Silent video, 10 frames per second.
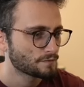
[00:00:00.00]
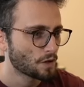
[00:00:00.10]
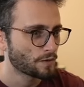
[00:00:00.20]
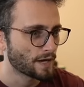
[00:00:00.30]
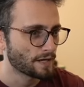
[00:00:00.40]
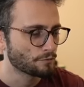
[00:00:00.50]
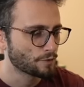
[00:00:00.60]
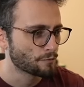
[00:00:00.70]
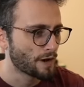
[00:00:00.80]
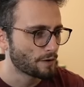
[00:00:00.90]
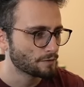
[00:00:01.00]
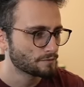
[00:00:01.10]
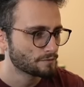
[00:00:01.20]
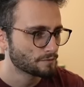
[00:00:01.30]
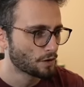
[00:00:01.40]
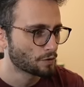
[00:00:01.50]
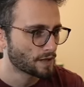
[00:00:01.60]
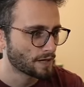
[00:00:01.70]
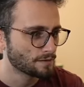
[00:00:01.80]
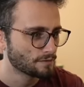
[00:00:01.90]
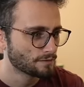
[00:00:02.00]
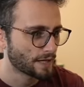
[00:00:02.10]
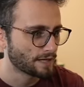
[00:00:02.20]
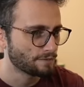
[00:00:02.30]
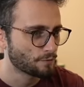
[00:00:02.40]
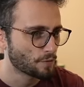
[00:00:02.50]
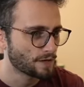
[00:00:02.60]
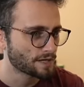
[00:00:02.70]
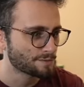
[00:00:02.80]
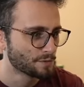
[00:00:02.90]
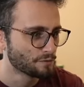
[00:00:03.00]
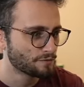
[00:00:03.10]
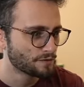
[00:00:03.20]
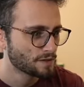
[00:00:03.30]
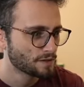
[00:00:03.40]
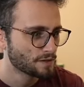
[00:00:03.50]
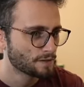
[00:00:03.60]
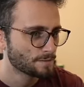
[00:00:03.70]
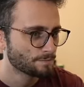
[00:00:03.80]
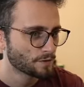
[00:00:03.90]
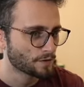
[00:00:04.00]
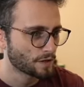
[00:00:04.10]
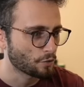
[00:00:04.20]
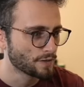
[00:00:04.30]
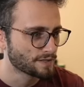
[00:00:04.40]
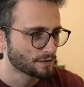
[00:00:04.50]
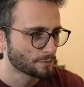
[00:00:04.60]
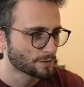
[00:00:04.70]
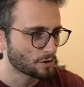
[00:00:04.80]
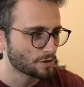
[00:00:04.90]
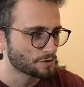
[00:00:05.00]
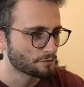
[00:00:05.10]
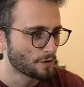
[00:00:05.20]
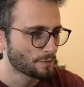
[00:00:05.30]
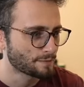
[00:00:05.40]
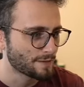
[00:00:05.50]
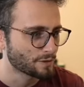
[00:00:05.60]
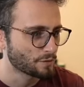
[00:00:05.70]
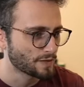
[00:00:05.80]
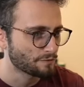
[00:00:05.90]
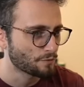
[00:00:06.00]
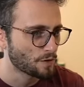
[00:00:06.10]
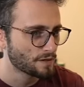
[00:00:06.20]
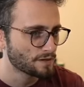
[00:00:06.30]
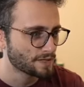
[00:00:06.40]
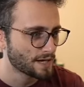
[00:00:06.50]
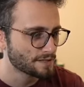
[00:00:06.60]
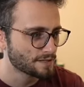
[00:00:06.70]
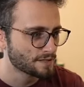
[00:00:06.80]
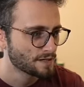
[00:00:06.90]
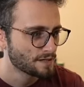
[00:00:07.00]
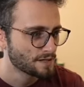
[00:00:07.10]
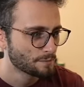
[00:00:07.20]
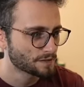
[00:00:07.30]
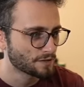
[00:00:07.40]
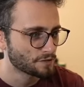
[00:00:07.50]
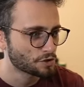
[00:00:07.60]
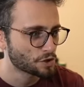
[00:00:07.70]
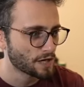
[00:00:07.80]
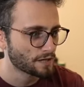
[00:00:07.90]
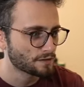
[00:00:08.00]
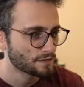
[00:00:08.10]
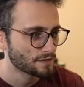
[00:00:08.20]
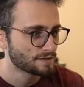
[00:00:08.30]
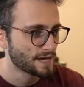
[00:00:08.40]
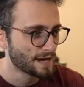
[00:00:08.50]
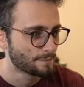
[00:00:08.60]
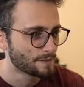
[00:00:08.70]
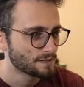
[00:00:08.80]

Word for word: Okay, reroute. Okay, knight e four, nice move. Okay, queen's a little bit claustrophobic, maybe queen f four. Yes, but then there's check. Damn.